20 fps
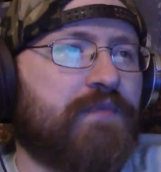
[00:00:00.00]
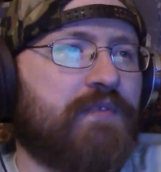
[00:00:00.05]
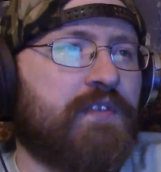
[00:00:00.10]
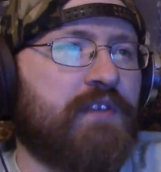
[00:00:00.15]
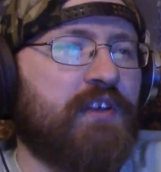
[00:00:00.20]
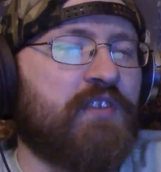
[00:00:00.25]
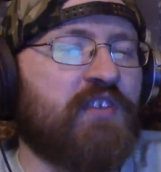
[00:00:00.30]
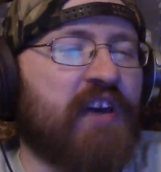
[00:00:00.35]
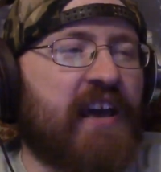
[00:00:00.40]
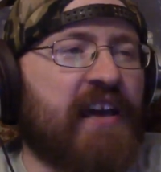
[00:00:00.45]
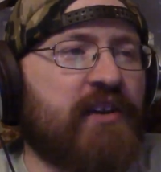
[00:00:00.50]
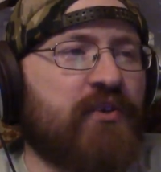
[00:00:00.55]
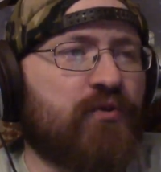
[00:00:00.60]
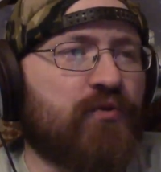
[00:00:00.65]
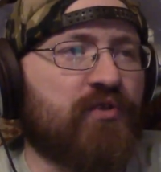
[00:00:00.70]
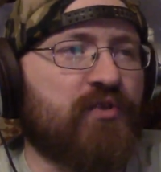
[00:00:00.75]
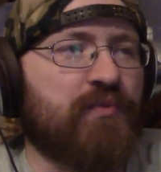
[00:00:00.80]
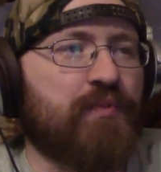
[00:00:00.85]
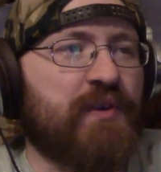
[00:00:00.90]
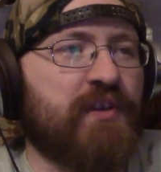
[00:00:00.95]
This
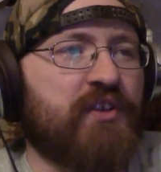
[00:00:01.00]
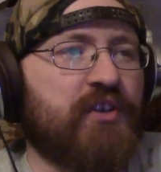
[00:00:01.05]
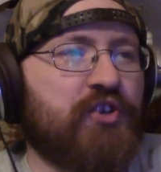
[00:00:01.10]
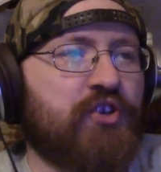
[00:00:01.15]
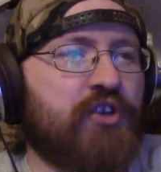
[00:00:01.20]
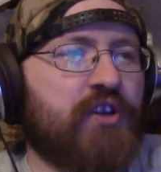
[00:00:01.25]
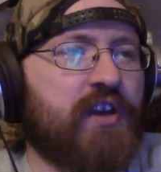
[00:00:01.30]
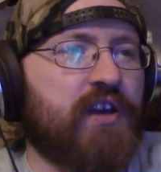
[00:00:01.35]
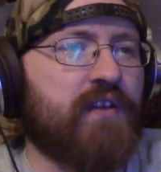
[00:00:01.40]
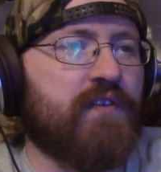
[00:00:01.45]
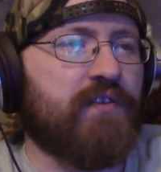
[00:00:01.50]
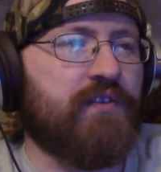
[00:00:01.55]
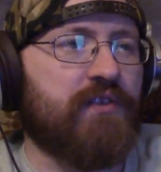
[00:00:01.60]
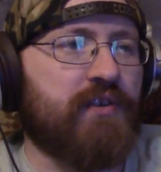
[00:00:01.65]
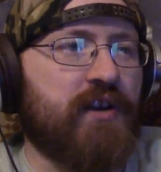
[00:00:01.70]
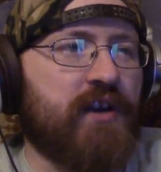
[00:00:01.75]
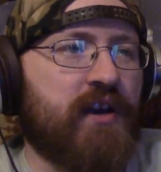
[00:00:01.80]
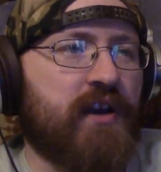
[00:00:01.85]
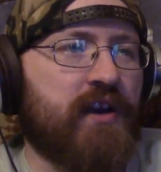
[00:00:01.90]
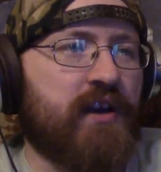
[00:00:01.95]
angel's just being the shit out of this
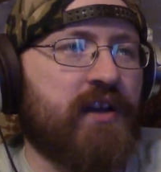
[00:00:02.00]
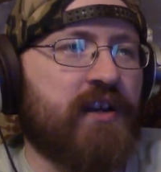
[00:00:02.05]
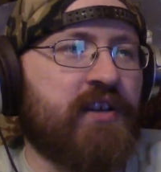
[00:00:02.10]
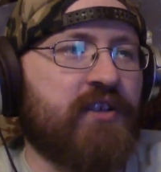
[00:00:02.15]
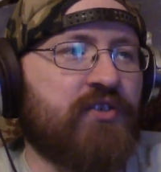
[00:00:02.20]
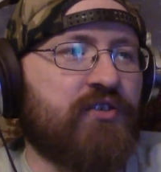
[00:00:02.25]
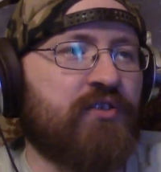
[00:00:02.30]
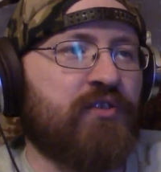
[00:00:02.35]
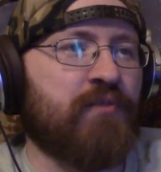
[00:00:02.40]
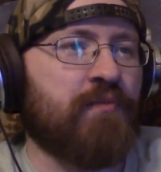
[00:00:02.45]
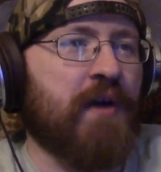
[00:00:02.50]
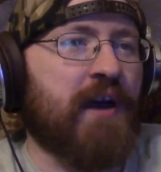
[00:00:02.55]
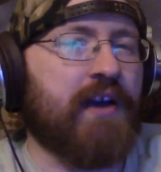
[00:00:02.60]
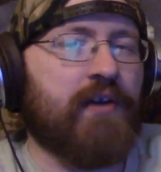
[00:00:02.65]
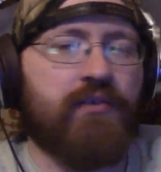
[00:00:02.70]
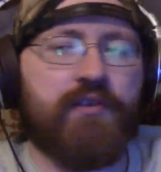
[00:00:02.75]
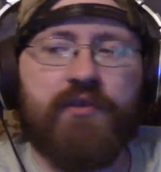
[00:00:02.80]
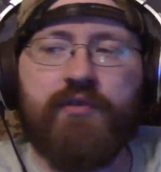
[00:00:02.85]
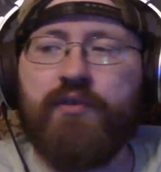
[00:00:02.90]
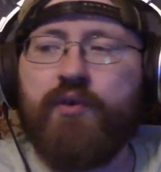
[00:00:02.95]
guy, and he's just
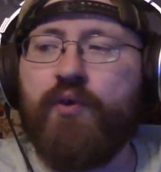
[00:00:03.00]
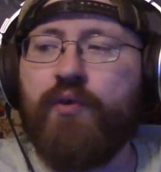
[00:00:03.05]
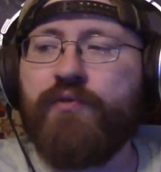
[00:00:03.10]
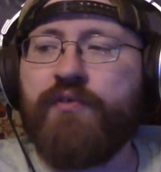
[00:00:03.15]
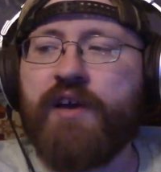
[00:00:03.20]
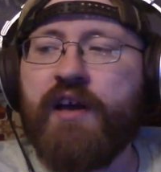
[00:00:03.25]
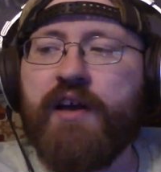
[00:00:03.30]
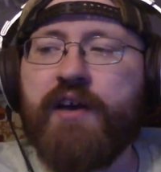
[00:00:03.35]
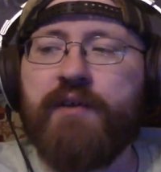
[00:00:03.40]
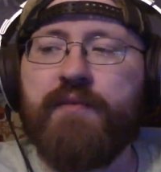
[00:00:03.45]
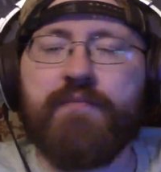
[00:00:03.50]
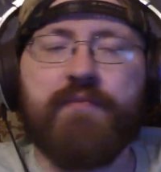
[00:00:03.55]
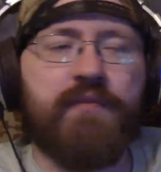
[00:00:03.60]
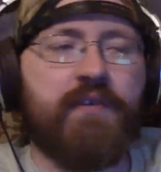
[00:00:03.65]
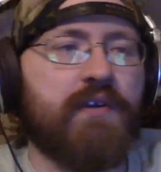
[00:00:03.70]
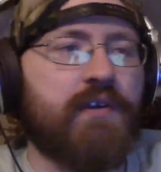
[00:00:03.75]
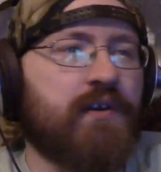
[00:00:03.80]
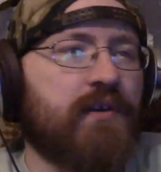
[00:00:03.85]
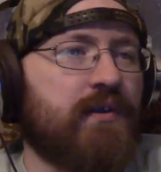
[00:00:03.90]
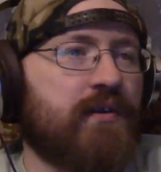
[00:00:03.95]
smiling the whole time
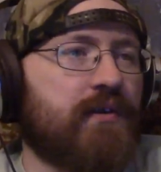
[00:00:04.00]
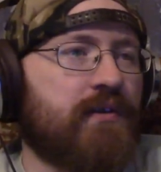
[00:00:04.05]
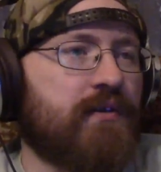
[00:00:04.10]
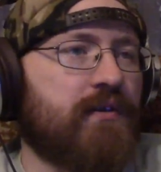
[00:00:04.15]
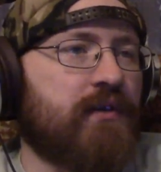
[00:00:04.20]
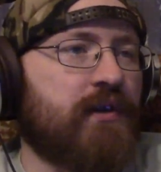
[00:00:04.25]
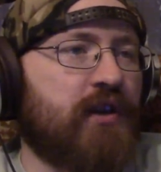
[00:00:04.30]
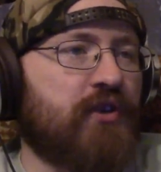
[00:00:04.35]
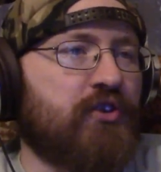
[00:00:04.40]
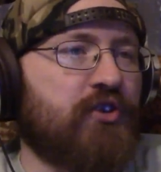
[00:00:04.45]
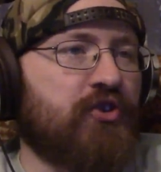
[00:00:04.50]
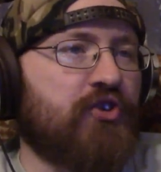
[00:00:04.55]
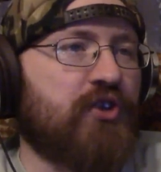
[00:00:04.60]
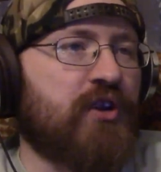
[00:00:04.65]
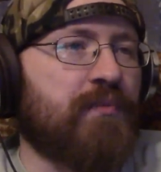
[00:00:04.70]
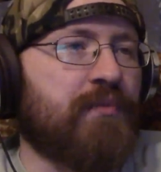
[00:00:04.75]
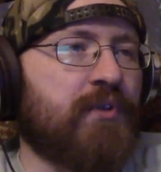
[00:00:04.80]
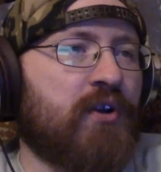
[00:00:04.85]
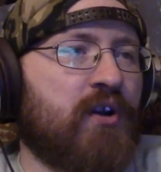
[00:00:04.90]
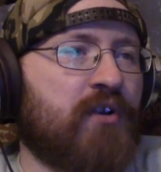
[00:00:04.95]
that she's
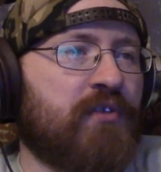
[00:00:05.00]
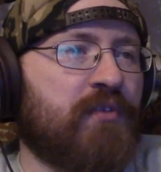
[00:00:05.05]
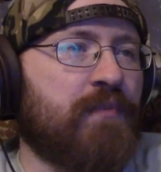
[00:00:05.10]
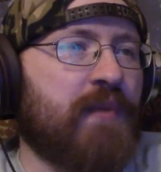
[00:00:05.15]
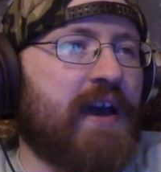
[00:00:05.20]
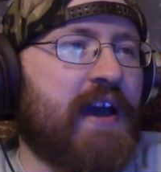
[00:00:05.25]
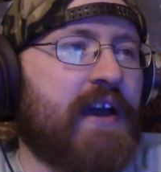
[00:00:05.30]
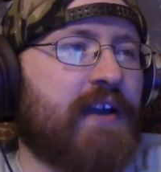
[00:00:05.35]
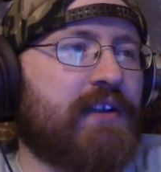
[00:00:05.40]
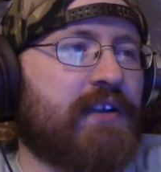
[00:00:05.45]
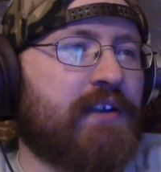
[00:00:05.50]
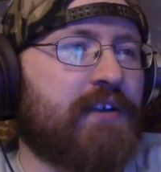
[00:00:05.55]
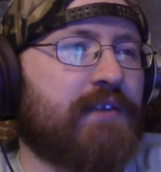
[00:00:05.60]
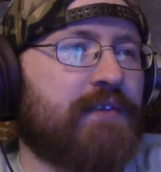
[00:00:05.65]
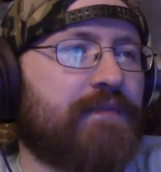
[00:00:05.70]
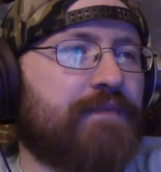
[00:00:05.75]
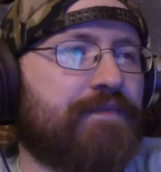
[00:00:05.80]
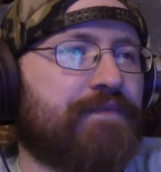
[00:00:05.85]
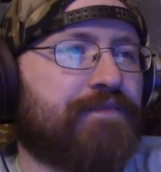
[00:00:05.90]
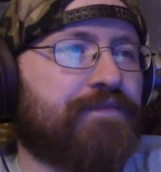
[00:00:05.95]
jumping on his back.
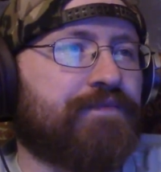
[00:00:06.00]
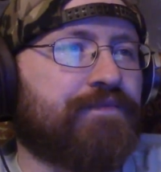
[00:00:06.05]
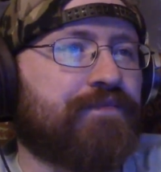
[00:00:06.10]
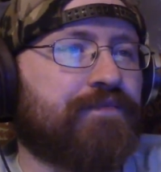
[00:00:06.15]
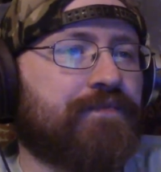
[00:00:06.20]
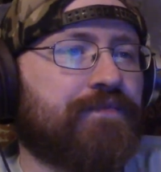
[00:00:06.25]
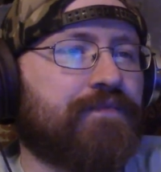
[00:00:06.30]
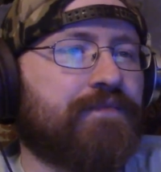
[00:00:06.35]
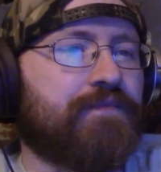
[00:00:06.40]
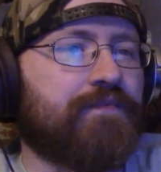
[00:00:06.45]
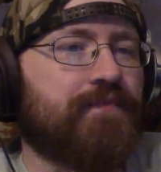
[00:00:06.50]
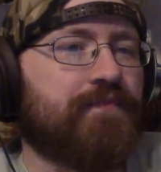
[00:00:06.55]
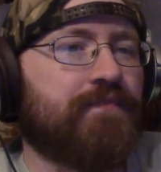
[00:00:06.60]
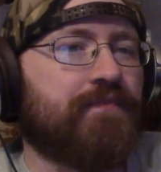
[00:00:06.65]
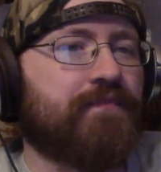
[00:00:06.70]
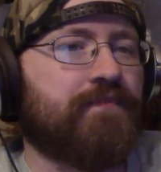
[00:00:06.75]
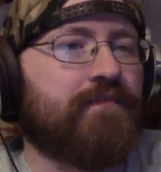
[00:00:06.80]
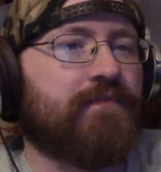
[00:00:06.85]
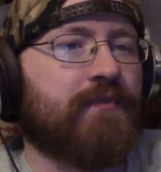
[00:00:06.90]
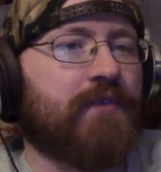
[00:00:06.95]

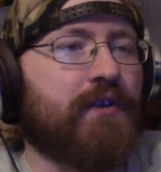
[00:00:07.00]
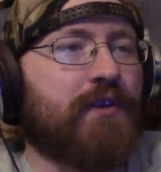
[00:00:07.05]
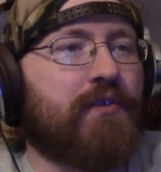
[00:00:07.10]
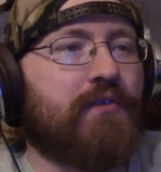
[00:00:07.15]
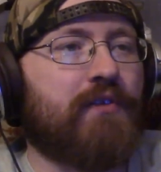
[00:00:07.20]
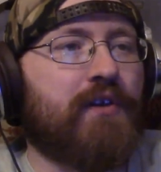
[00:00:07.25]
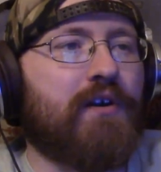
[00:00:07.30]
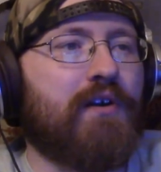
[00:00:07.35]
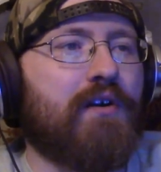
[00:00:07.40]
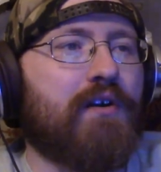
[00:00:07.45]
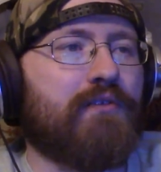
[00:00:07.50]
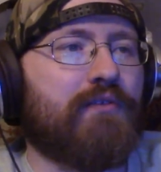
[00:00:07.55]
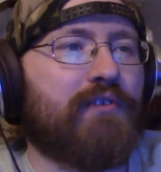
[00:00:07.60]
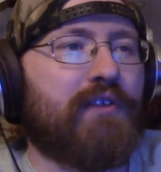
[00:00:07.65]
It's all